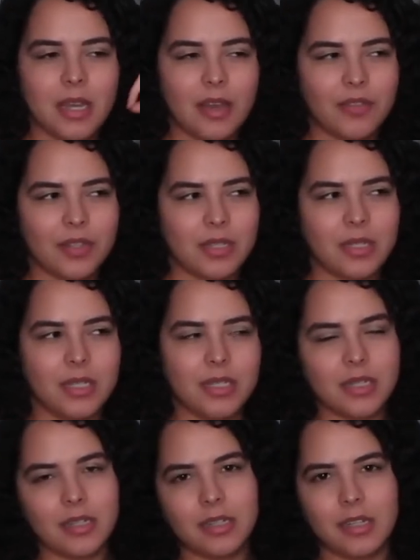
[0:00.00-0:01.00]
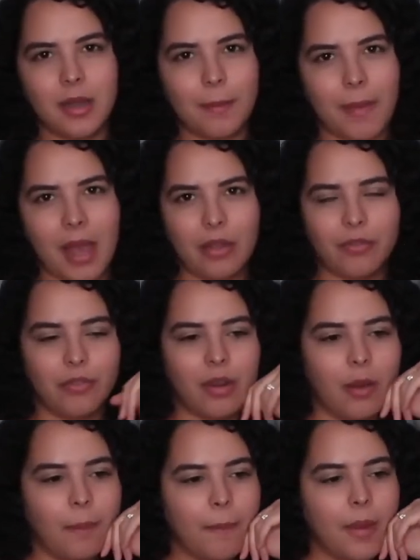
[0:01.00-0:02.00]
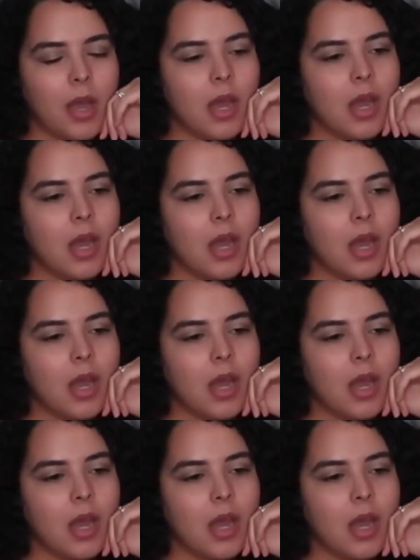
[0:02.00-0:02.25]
Obviously he's gonna come back from